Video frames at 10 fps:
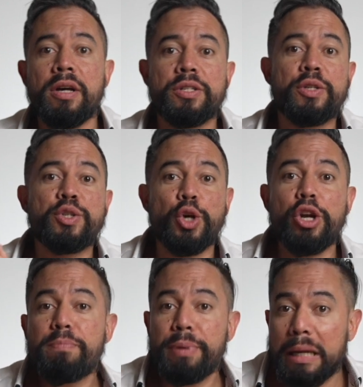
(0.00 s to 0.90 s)
So
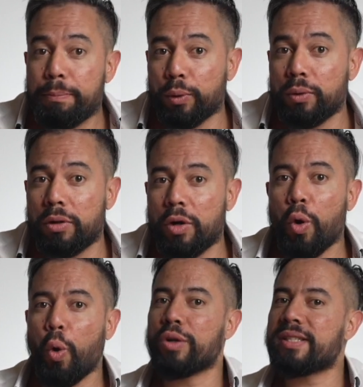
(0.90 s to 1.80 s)
certain people
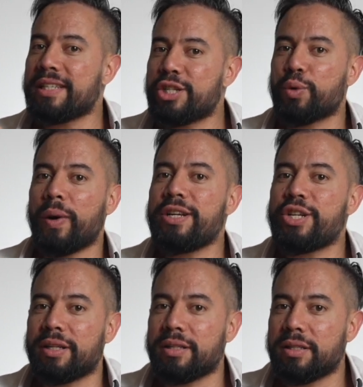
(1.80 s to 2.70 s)
or
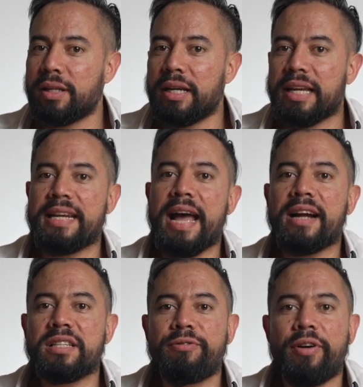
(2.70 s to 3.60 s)
situations can
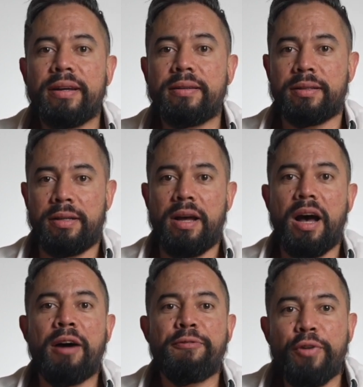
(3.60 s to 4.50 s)
activate
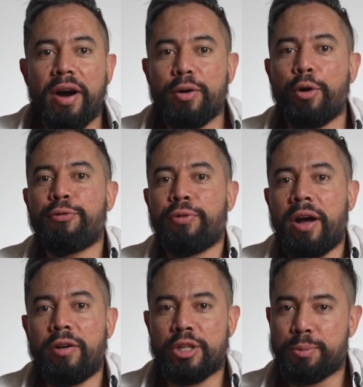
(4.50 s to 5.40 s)
a fight or
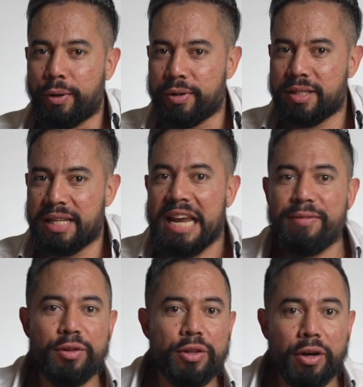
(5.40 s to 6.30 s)
flight response,
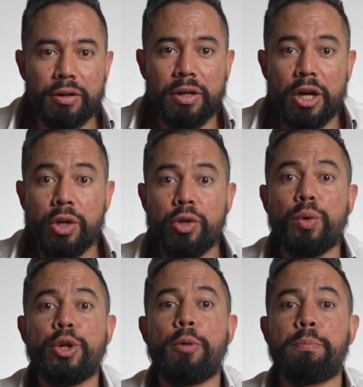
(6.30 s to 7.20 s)
even though you are
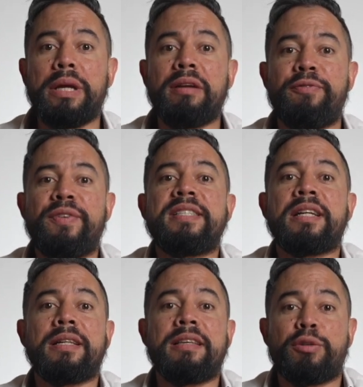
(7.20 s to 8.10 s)
not being
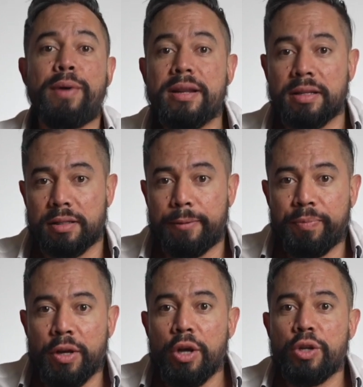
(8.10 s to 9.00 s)
physically threatened.
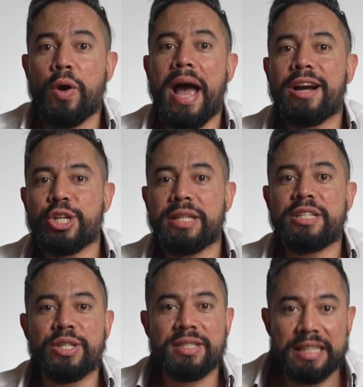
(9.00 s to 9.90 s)
You're actually
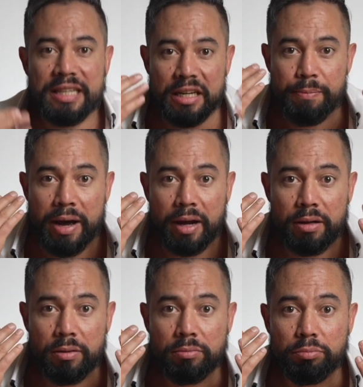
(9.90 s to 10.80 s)
just thinking about
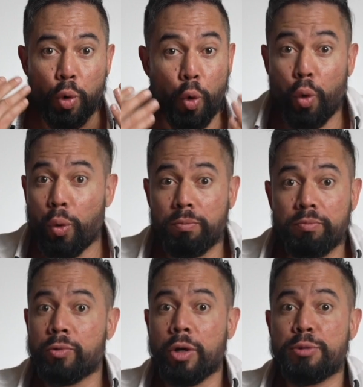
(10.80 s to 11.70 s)
it or
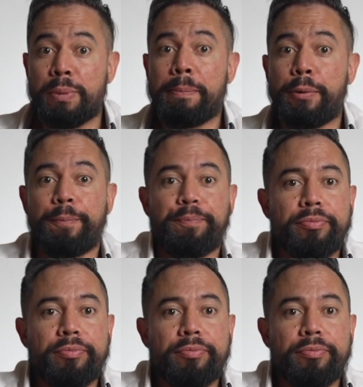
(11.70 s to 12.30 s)
those people.